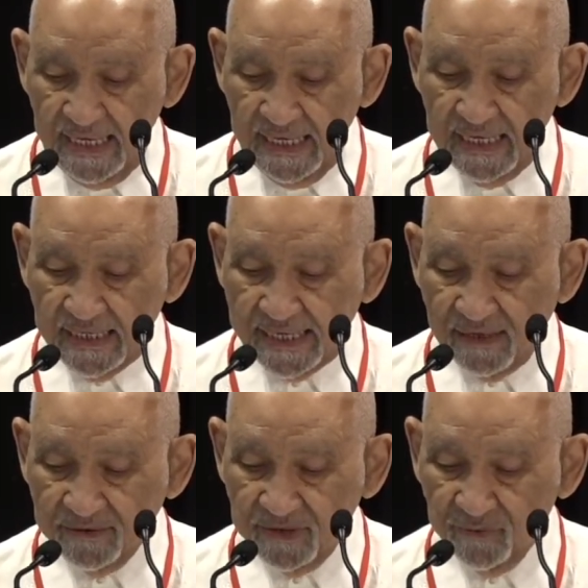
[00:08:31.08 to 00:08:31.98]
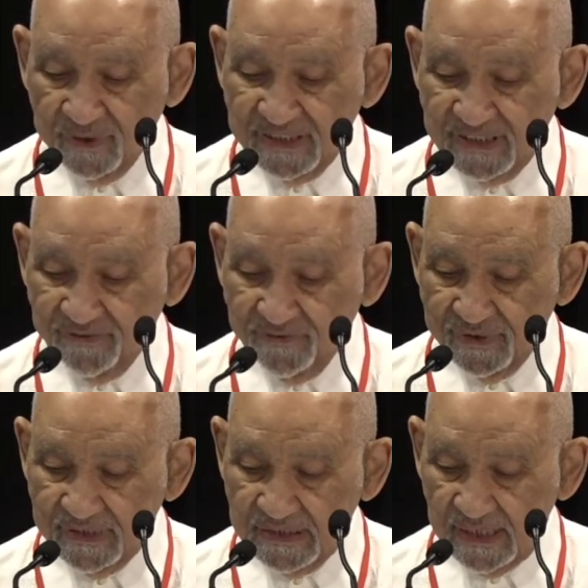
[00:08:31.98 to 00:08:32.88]
He accounted for
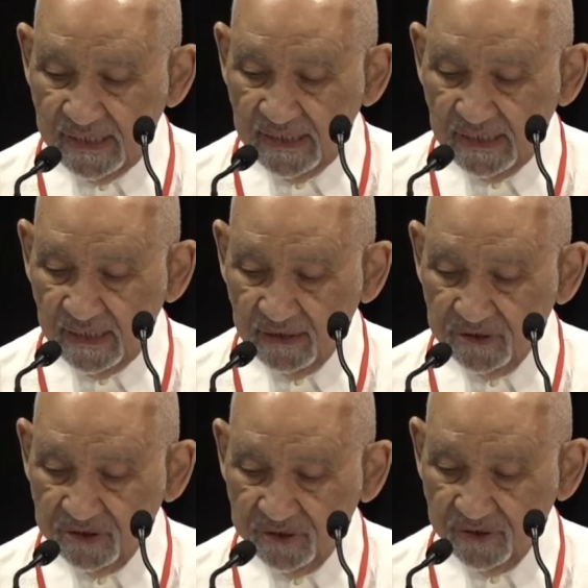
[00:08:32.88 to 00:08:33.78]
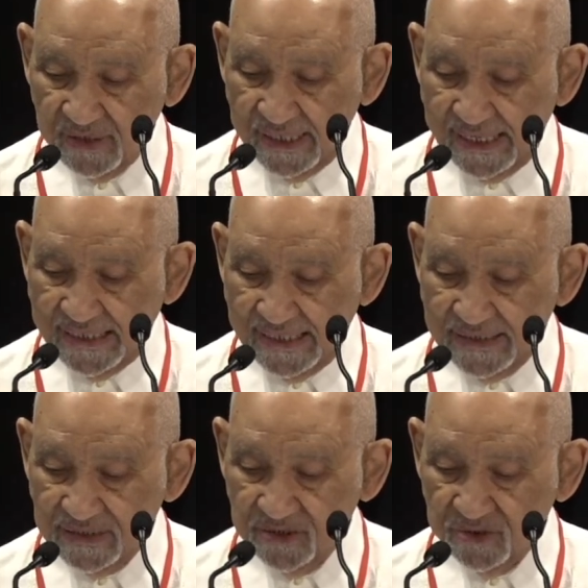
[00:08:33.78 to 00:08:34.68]
difference in culture and
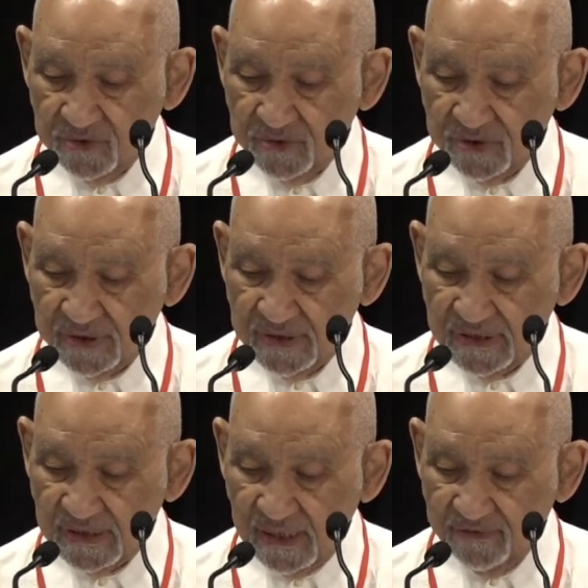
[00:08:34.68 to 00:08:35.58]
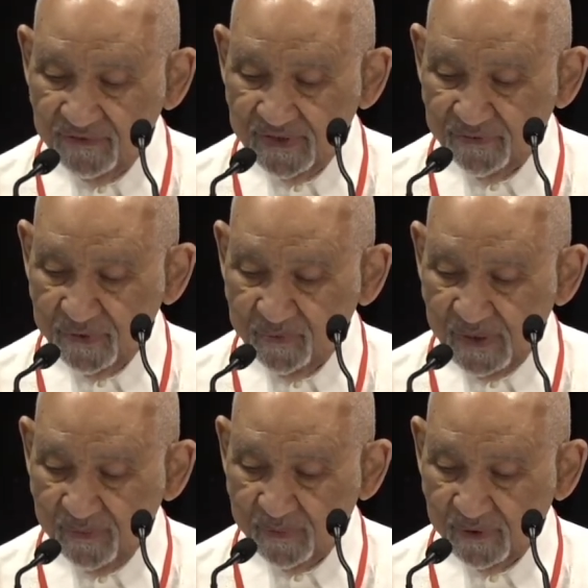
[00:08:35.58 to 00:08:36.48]
institutions of different
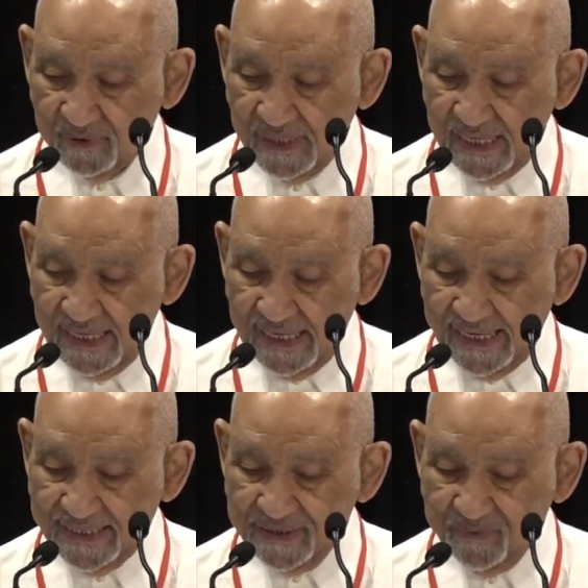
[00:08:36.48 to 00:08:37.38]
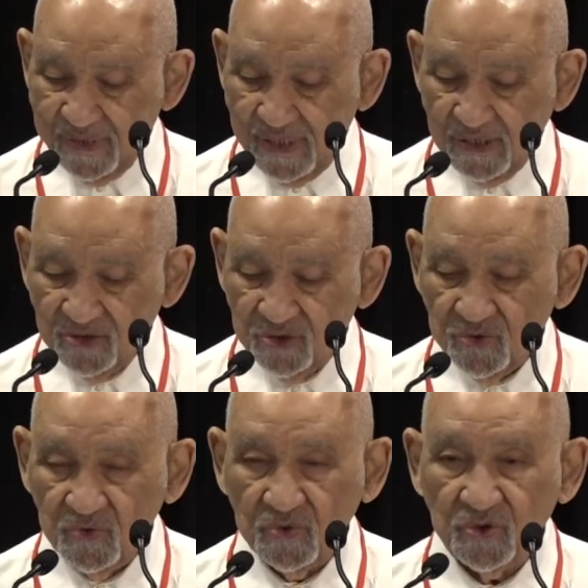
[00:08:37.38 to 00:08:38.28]
people as being
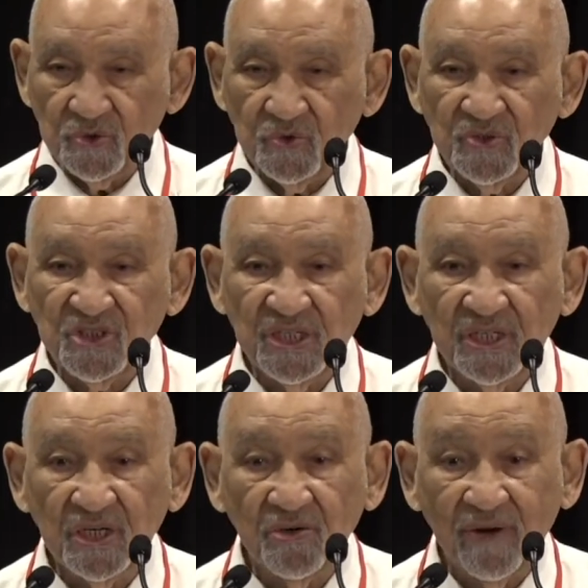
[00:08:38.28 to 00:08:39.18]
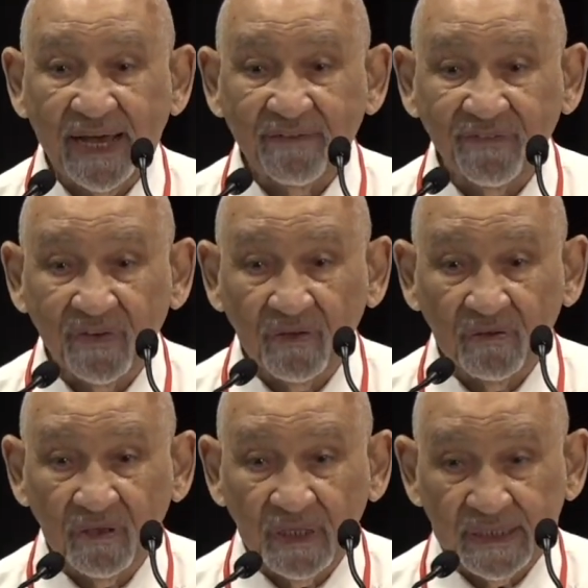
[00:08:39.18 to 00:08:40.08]
due to
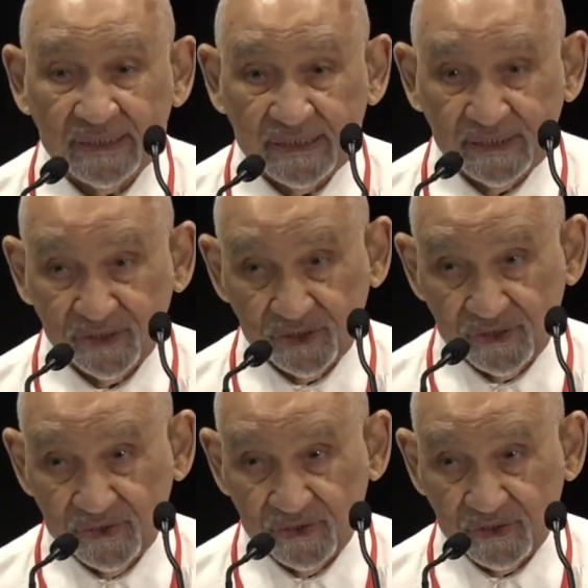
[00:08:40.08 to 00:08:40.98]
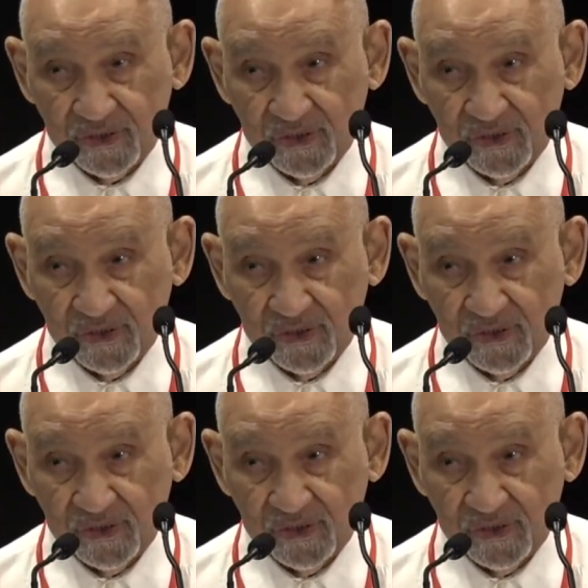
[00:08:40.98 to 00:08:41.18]
geographical conditions.